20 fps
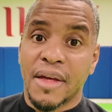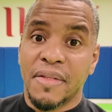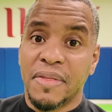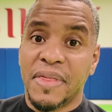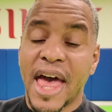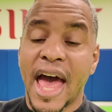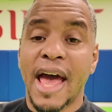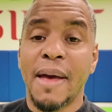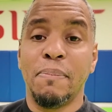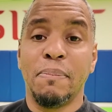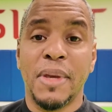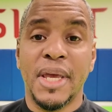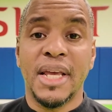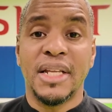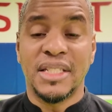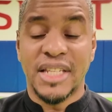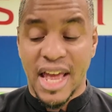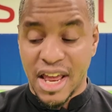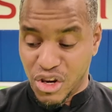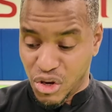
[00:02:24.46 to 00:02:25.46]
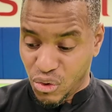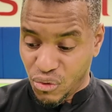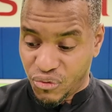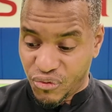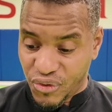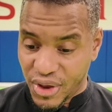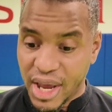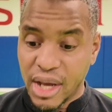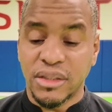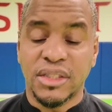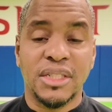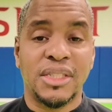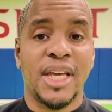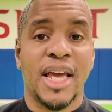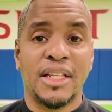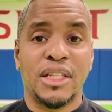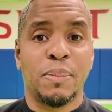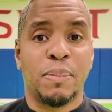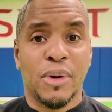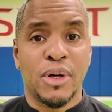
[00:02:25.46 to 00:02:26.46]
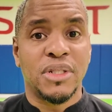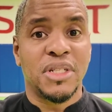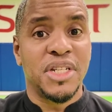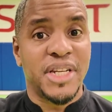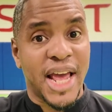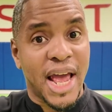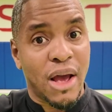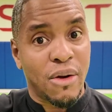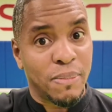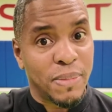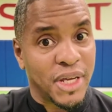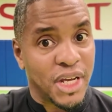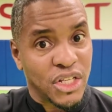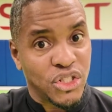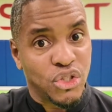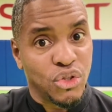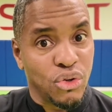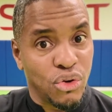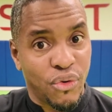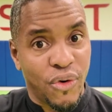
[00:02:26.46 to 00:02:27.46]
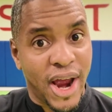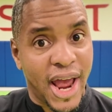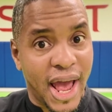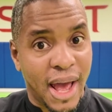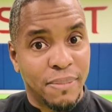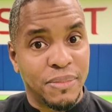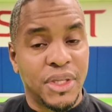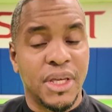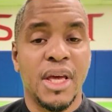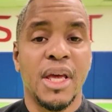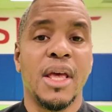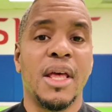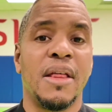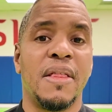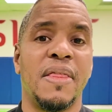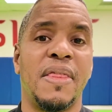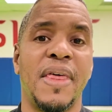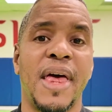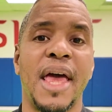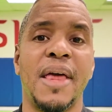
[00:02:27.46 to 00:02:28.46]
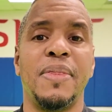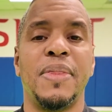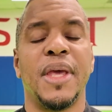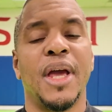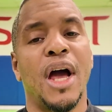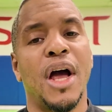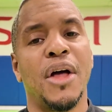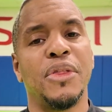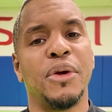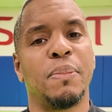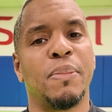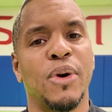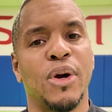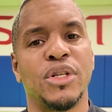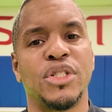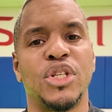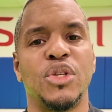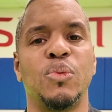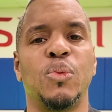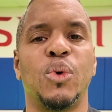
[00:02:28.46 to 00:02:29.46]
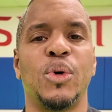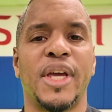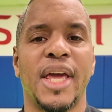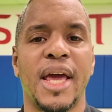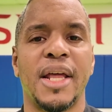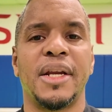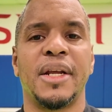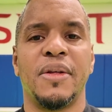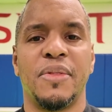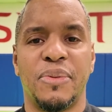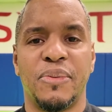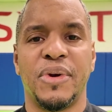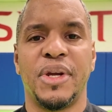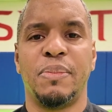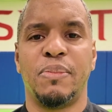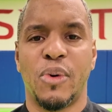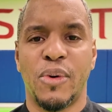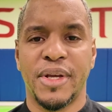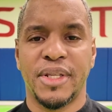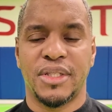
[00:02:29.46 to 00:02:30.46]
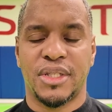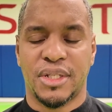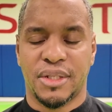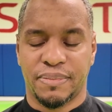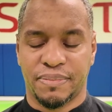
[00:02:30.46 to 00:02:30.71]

that means, and you fail to take the person down because you grabbed, then the other person will get 3 points.